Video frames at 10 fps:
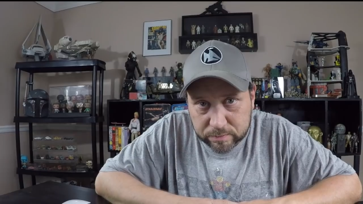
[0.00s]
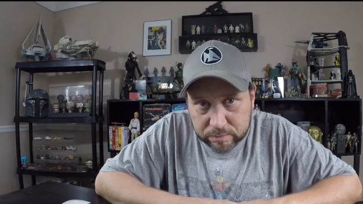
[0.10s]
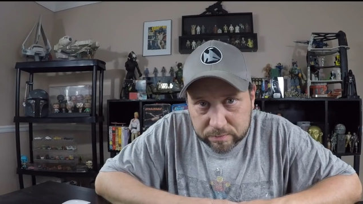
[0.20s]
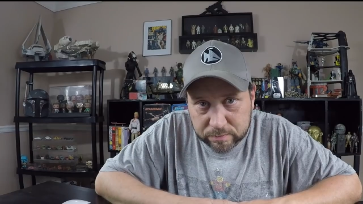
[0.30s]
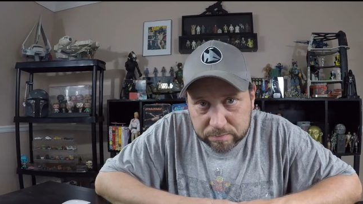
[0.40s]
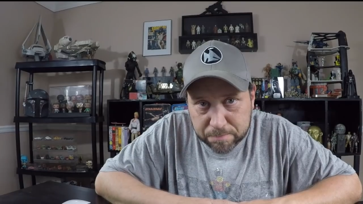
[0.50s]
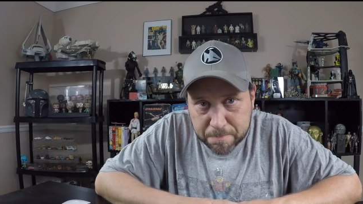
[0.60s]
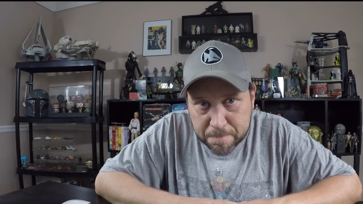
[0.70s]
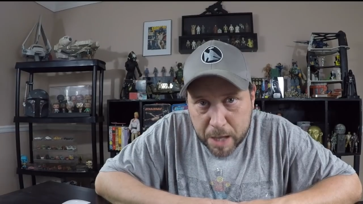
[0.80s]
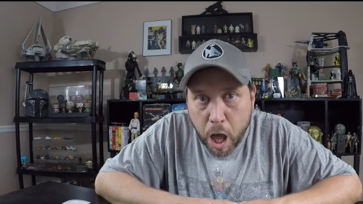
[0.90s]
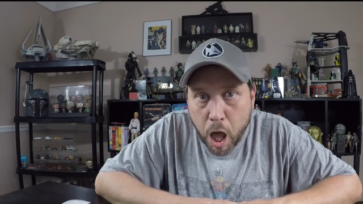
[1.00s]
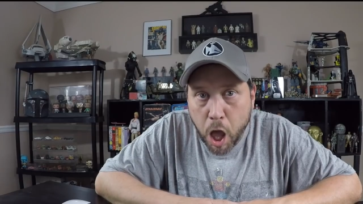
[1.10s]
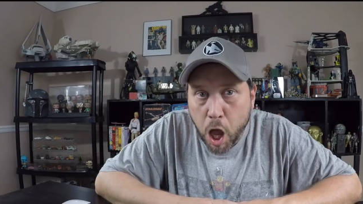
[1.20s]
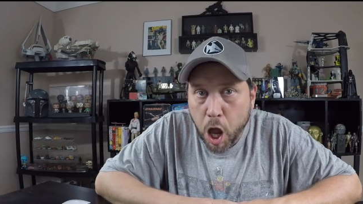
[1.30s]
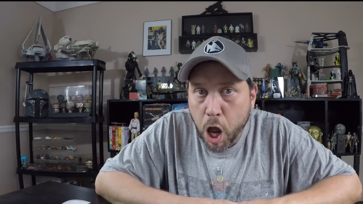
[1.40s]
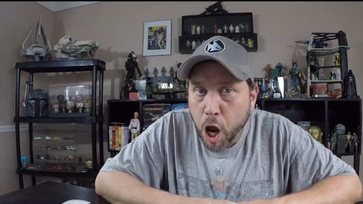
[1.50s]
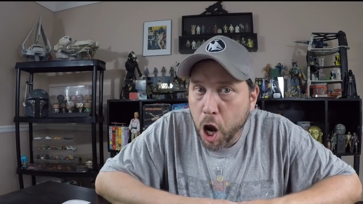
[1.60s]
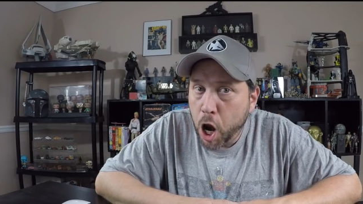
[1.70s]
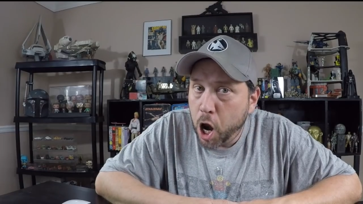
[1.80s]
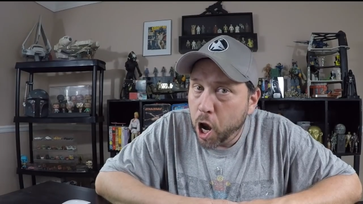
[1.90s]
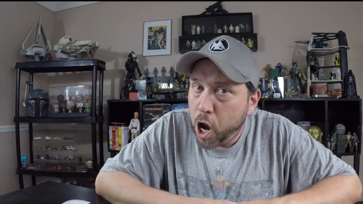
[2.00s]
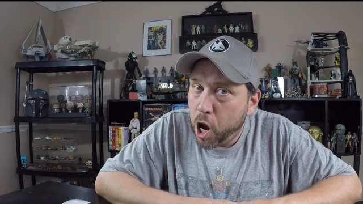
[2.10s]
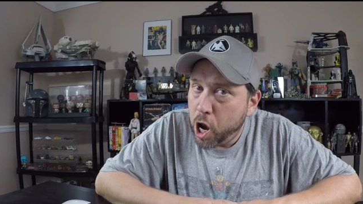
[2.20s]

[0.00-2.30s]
(silence)